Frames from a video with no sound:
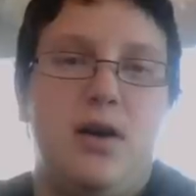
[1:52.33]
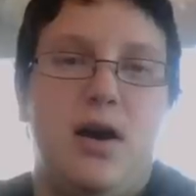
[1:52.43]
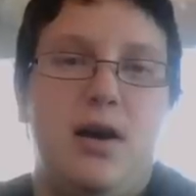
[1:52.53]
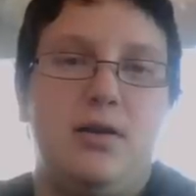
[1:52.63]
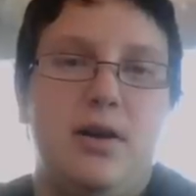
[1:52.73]

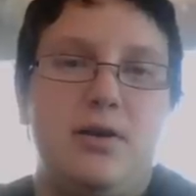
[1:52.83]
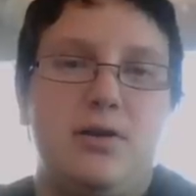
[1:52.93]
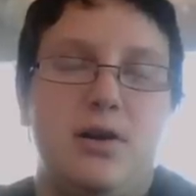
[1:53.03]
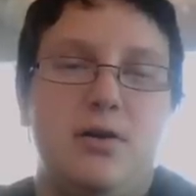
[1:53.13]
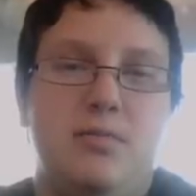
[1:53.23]
I liked
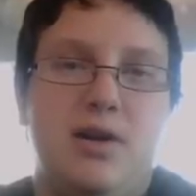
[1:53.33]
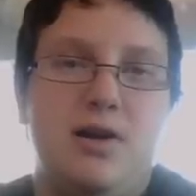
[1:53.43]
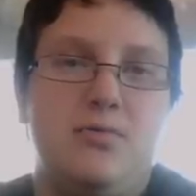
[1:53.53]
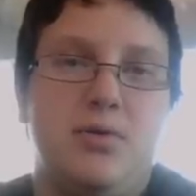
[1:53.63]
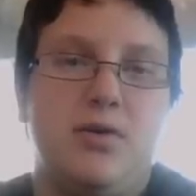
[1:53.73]
her, but I
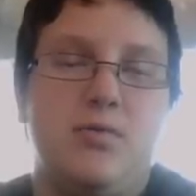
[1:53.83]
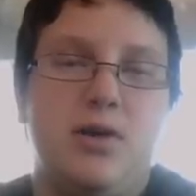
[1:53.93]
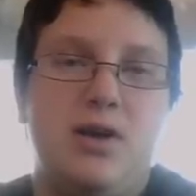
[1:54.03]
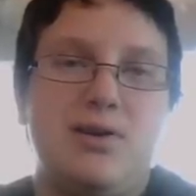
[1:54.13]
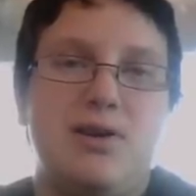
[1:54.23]
didn't really
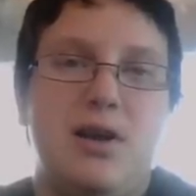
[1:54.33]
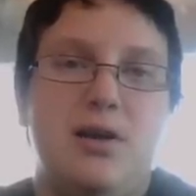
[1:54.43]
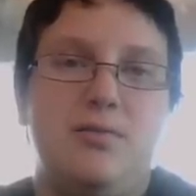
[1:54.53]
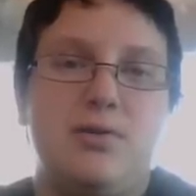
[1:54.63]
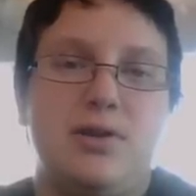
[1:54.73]
realize that
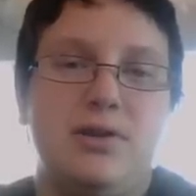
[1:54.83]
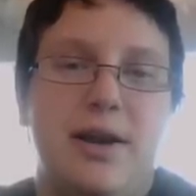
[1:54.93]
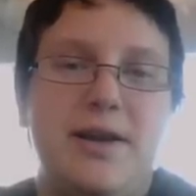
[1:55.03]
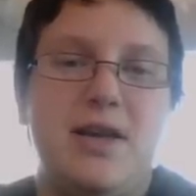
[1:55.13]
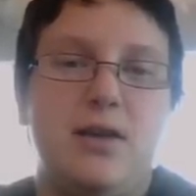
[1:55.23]
I was
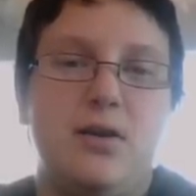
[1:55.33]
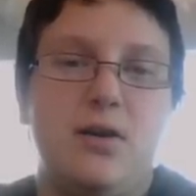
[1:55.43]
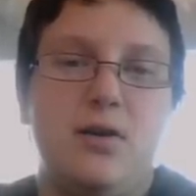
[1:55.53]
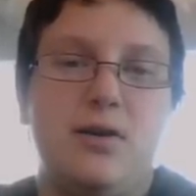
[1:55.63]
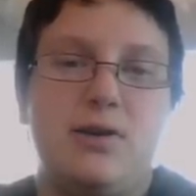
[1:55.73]
liking
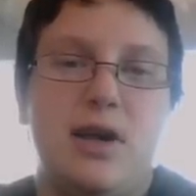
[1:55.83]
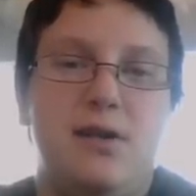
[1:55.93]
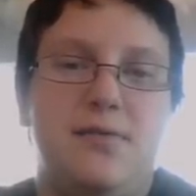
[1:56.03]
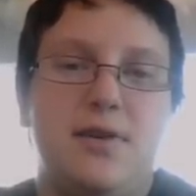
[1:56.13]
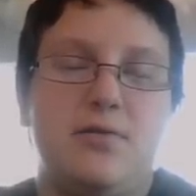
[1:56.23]
her because I
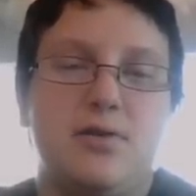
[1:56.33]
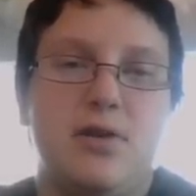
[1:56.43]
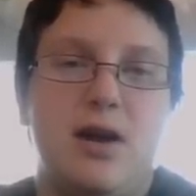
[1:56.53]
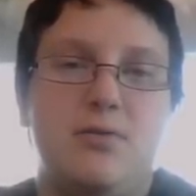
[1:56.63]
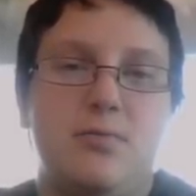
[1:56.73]
didn't think it was.
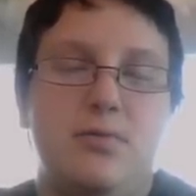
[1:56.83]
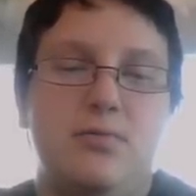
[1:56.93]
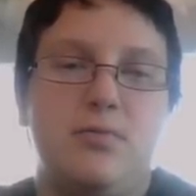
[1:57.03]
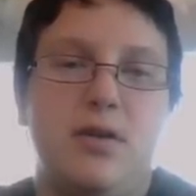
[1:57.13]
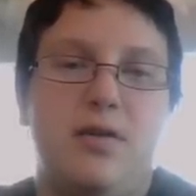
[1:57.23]
I didn't
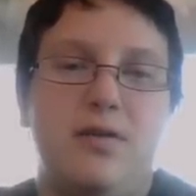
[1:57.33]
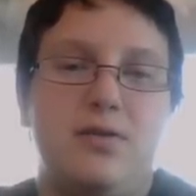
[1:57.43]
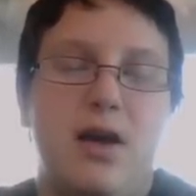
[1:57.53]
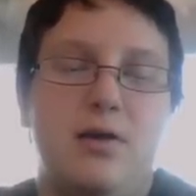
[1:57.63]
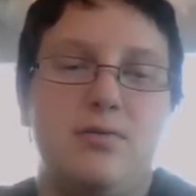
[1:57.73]
really
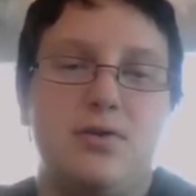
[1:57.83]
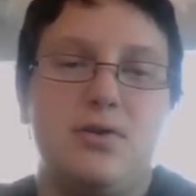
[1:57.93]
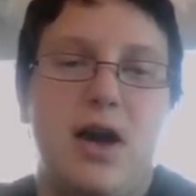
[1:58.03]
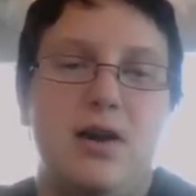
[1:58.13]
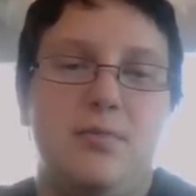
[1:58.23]
think that was
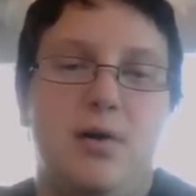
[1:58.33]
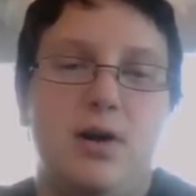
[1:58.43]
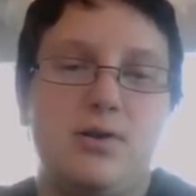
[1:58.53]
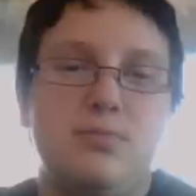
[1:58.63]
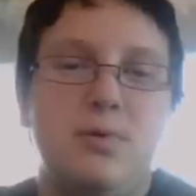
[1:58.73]
kind of
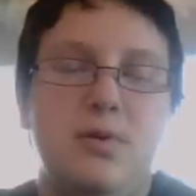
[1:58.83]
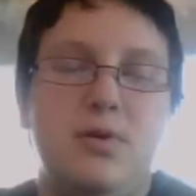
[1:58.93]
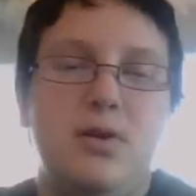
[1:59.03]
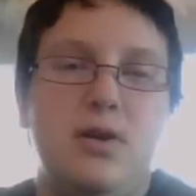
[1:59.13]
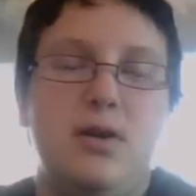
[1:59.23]
possible.
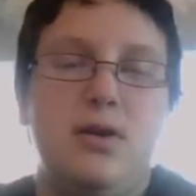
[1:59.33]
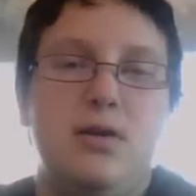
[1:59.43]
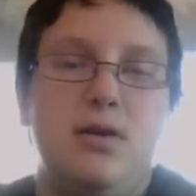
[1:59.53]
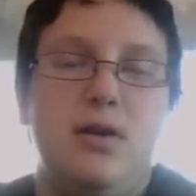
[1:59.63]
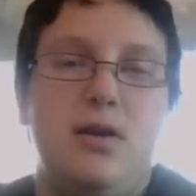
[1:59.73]

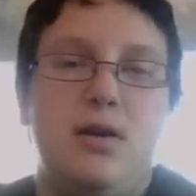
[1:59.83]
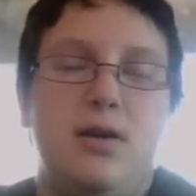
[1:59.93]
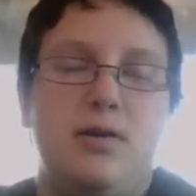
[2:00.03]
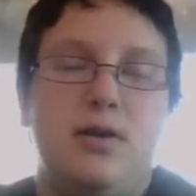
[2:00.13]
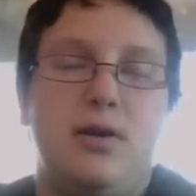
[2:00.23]

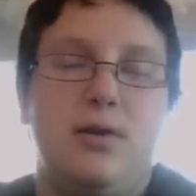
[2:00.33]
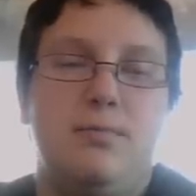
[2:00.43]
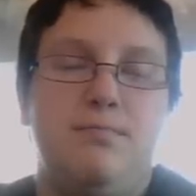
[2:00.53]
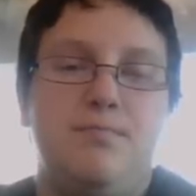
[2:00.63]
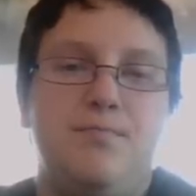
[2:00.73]
And
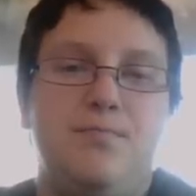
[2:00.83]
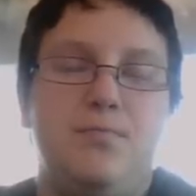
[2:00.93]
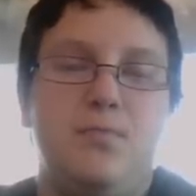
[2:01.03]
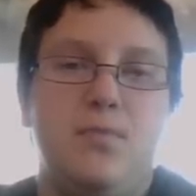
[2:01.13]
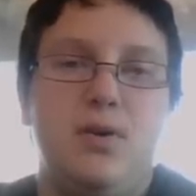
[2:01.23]
um,
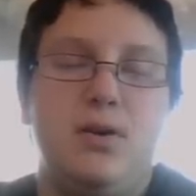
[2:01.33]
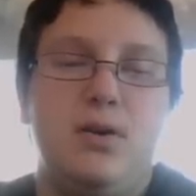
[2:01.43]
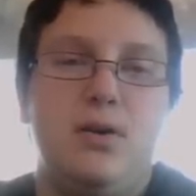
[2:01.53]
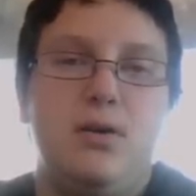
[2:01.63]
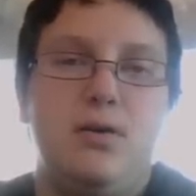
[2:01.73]

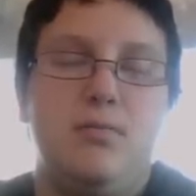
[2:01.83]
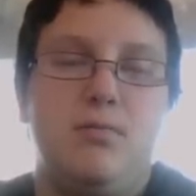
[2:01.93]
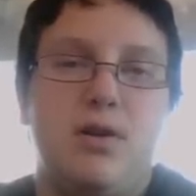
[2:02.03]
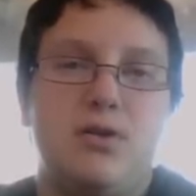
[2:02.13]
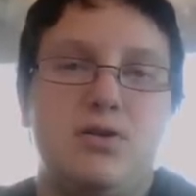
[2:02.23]

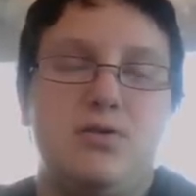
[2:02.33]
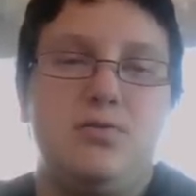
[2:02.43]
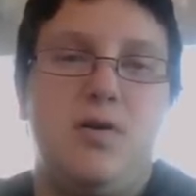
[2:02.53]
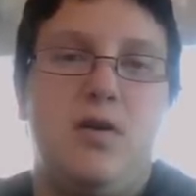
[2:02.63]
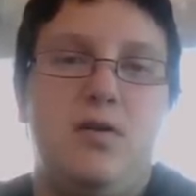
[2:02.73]
when I was
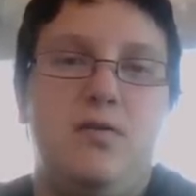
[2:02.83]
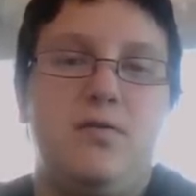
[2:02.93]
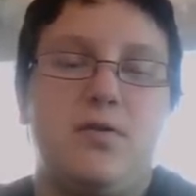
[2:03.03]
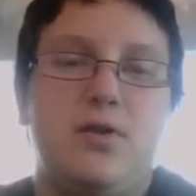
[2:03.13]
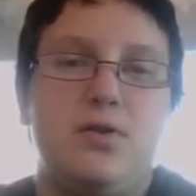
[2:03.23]
twelve
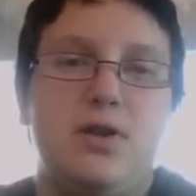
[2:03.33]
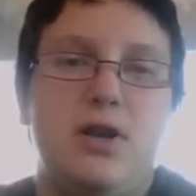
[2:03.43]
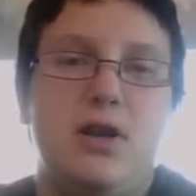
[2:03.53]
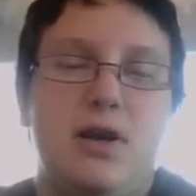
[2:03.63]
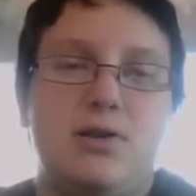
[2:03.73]
or
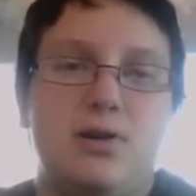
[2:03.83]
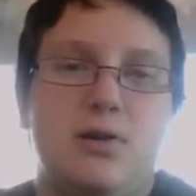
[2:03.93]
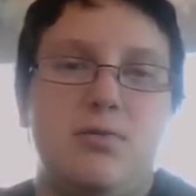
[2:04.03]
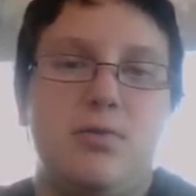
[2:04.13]
thirteen, I started